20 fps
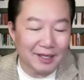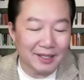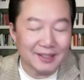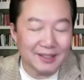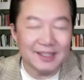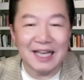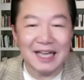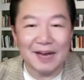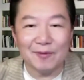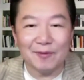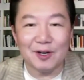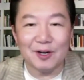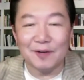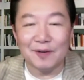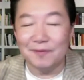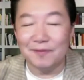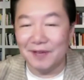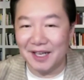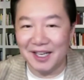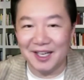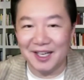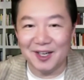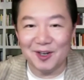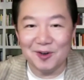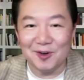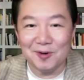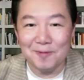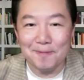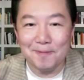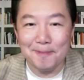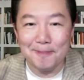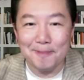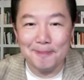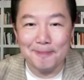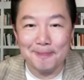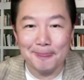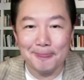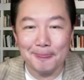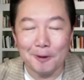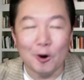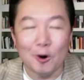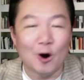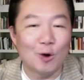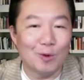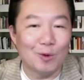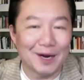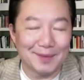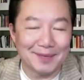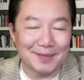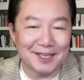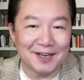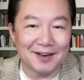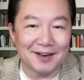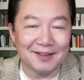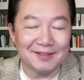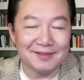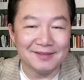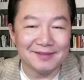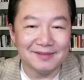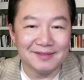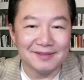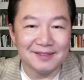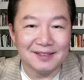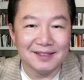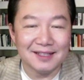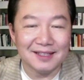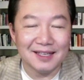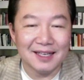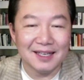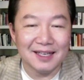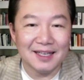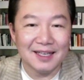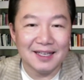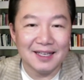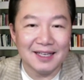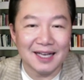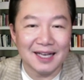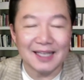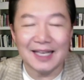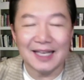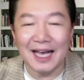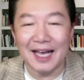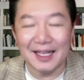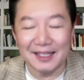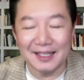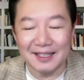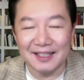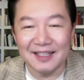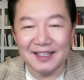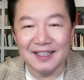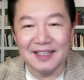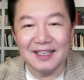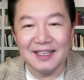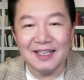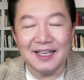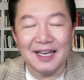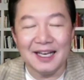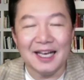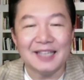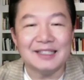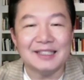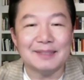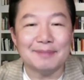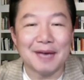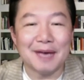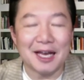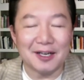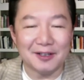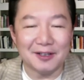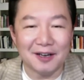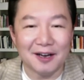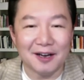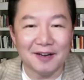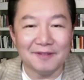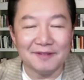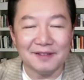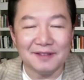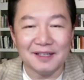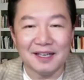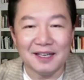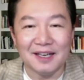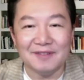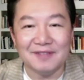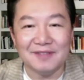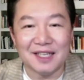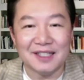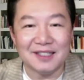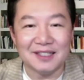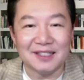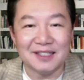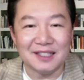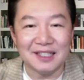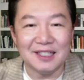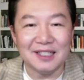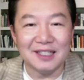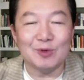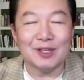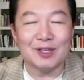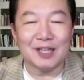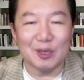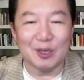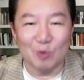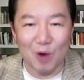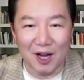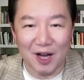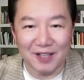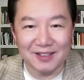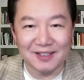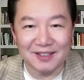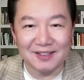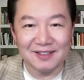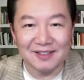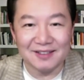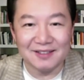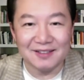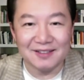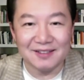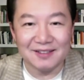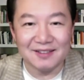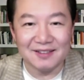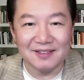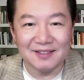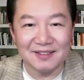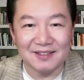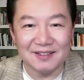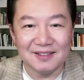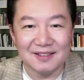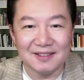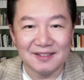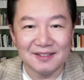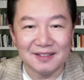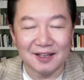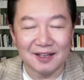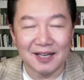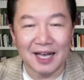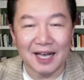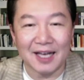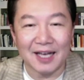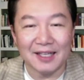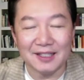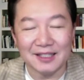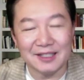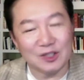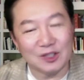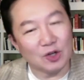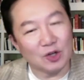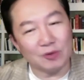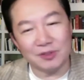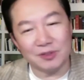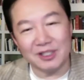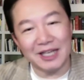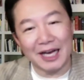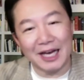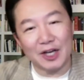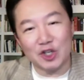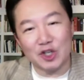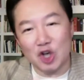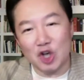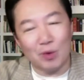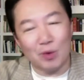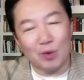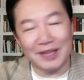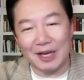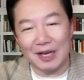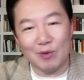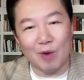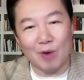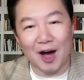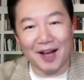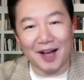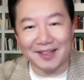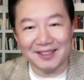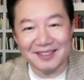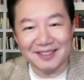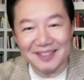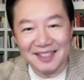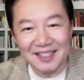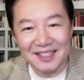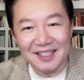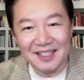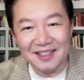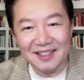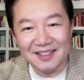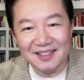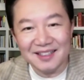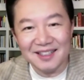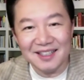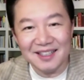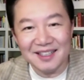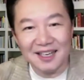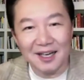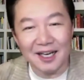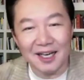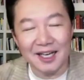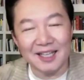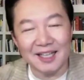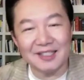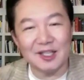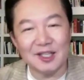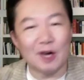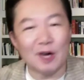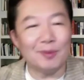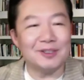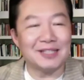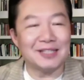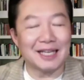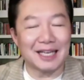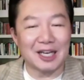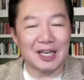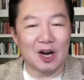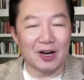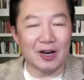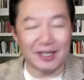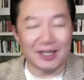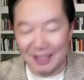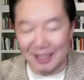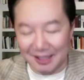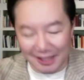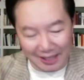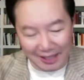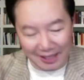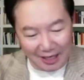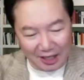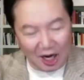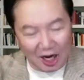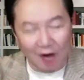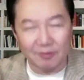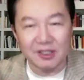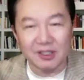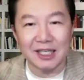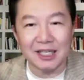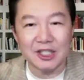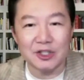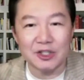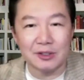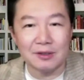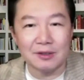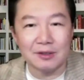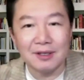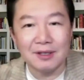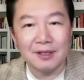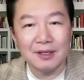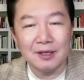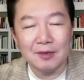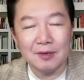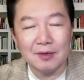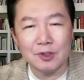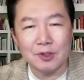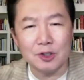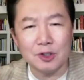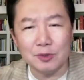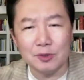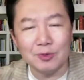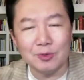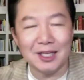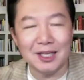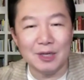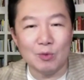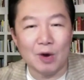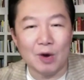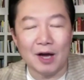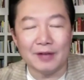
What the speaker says: never a video or a webinar. Again, it's a matter of if they see what they want. Okay, so you got to know what they want. It's almost like an art. It's like a conversation. What do you really want?